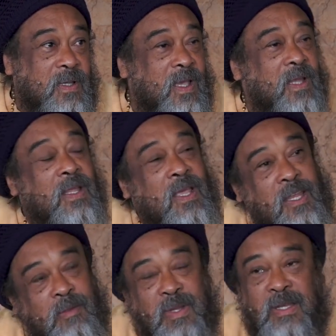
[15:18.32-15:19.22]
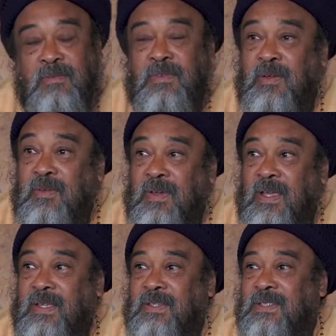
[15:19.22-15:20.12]
Can anybody
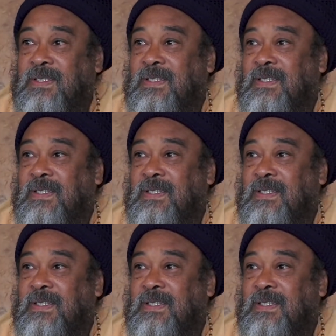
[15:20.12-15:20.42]
verify? See?